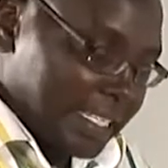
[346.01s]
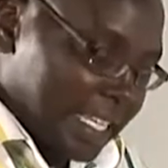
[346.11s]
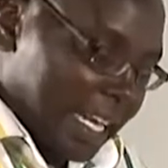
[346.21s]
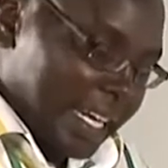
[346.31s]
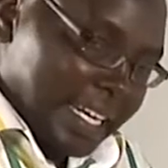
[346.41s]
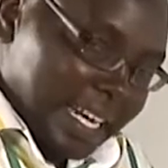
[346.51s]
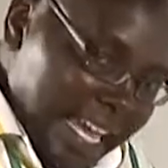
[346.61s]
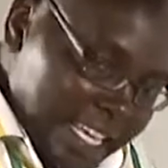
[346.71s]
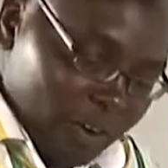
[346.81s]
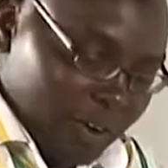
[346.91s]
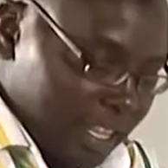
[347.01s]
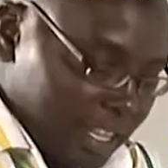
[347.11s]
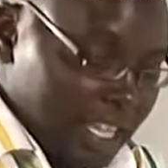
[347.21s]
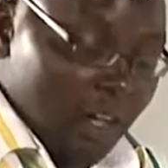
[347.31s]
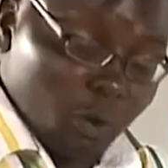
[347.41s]
It's actually lying on
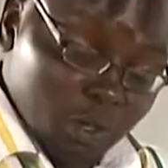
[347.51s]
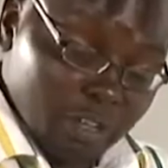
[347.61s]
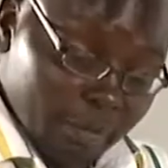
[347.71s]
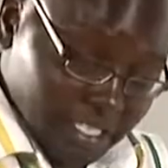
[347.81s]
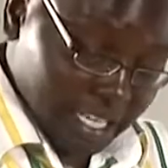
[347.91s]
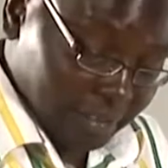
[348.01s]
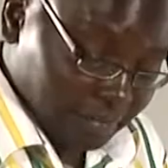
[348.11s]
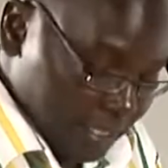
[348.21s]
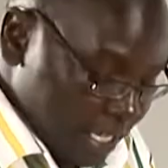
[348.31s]
the what we are measuring.